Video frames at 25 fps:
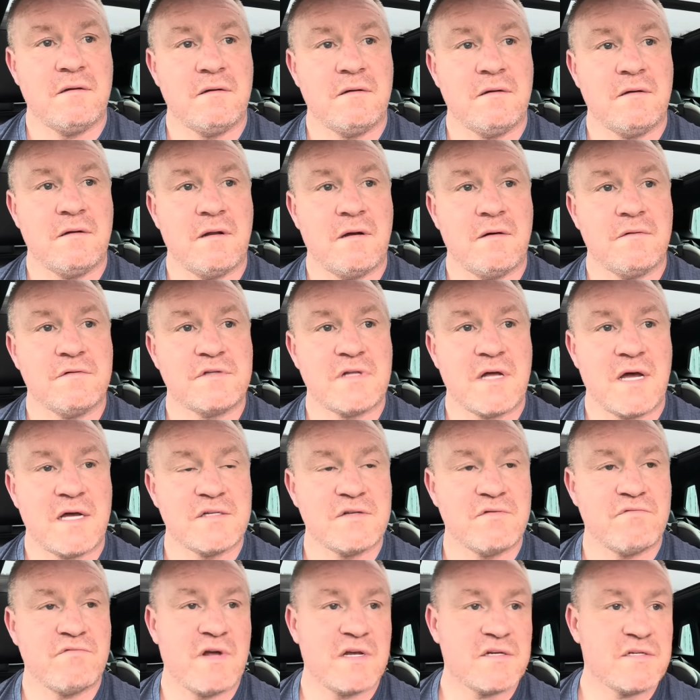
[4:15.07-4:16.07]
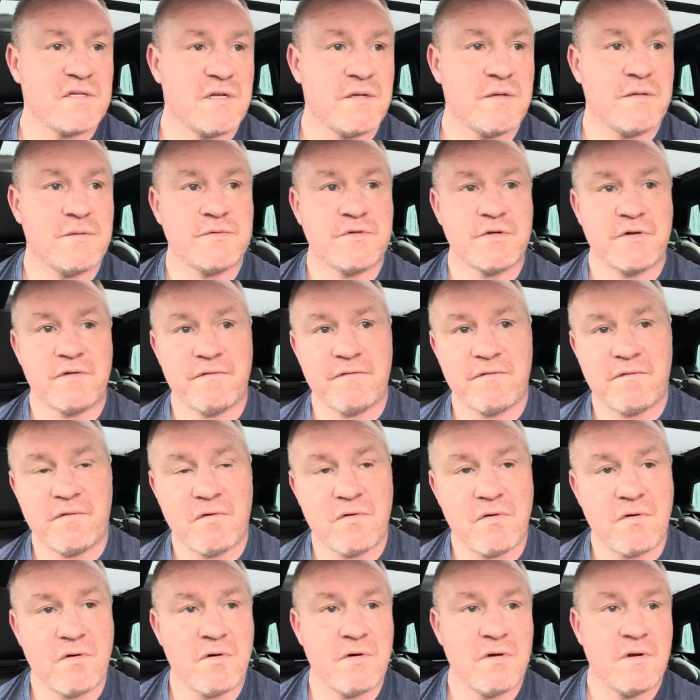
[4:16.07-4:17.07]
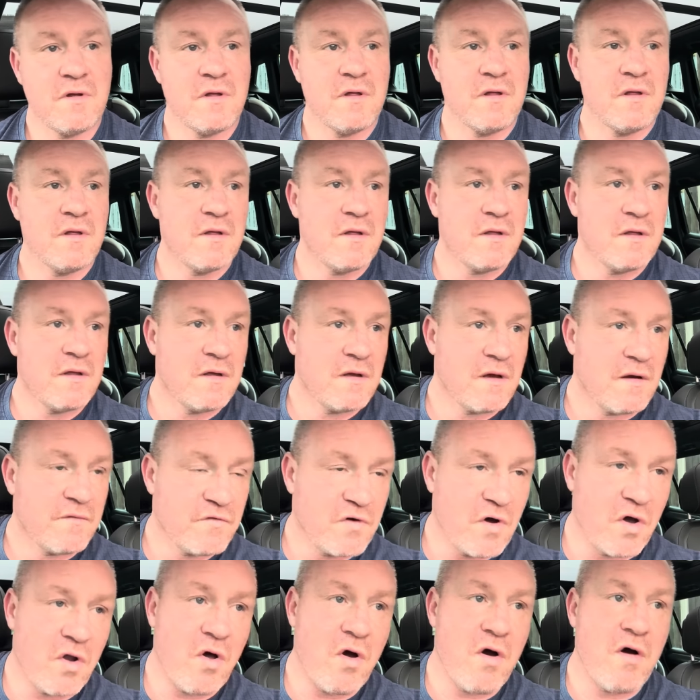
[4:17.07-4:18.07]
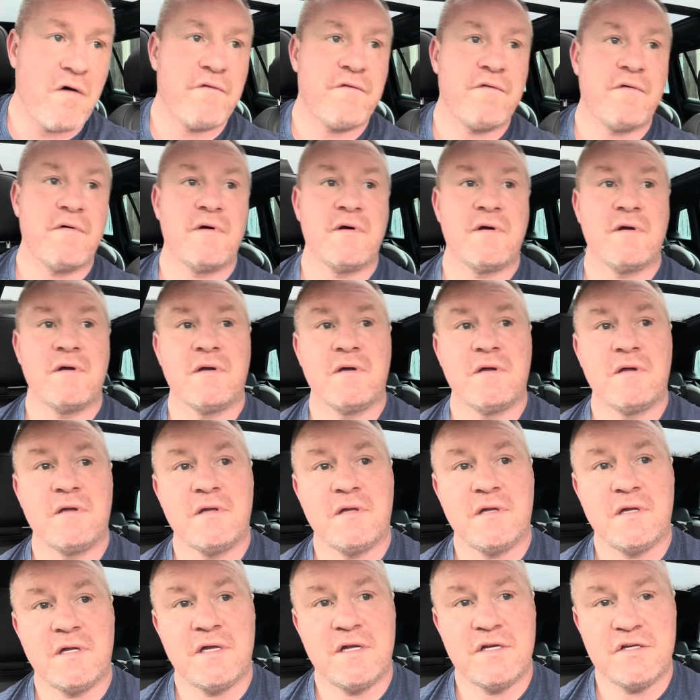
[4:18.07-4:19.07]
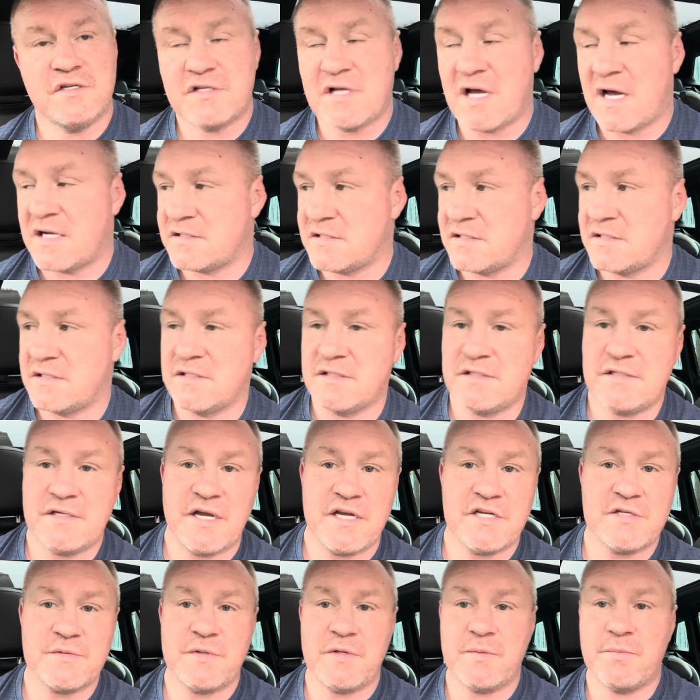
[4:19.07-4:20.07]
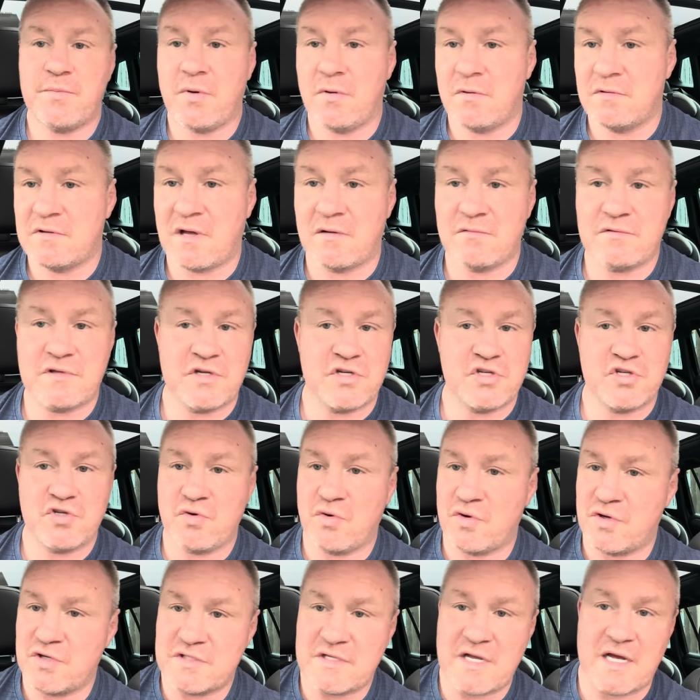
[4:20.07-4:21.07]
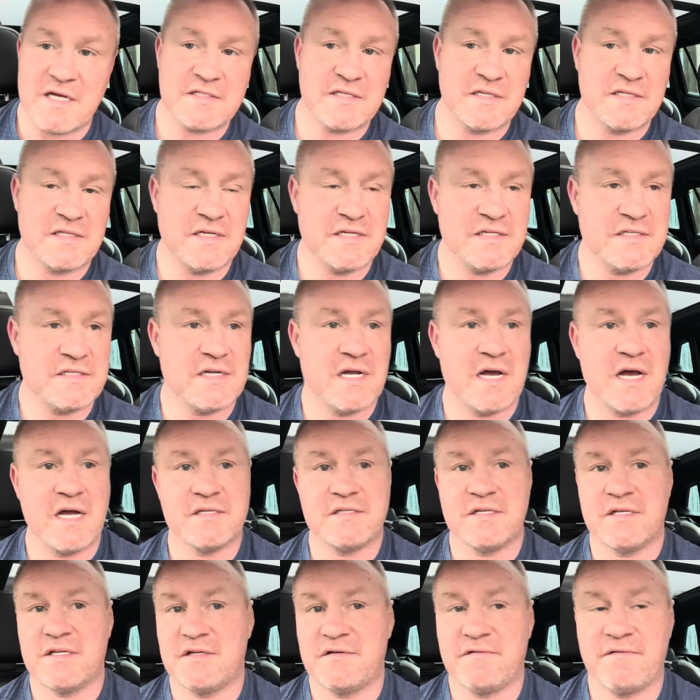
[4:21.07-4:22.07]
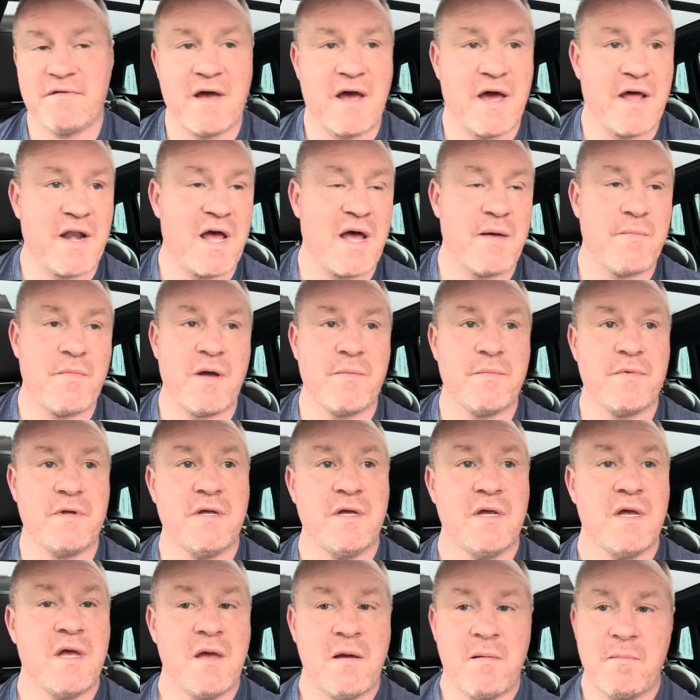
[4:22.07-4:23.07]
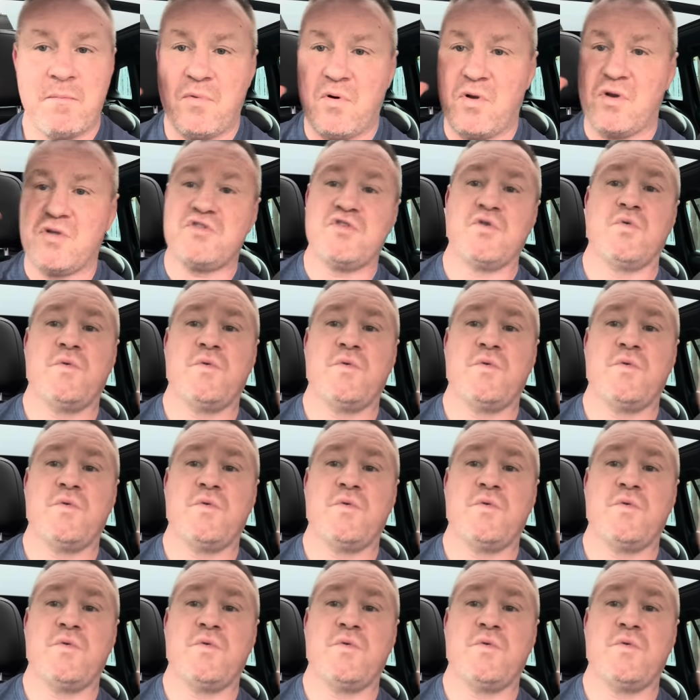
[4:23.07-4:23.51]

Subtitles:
You know, started wrestling him to the floor. I've got off. He started to chase me, pulled out this gun and started discharging this firearm at me. Bullets are